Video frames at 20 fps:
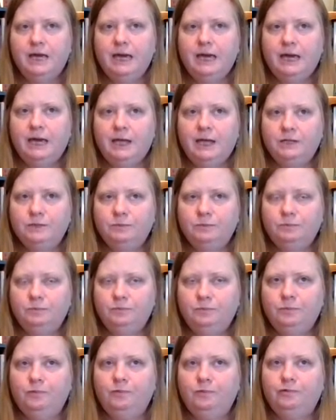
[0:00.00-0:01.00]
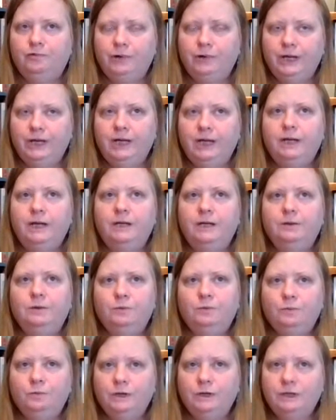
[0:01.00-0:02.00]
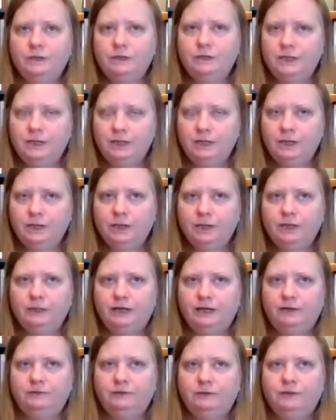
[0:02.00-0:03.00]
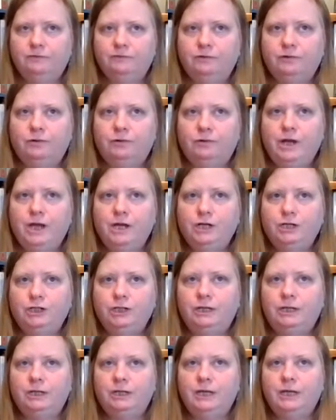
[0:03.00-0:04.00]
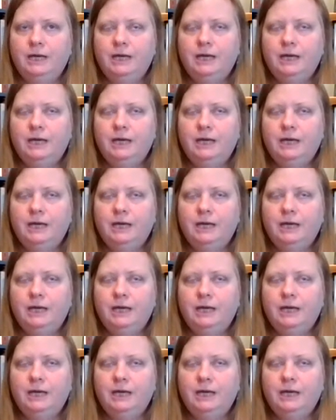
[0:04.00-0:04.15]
And Bria, the level of creation,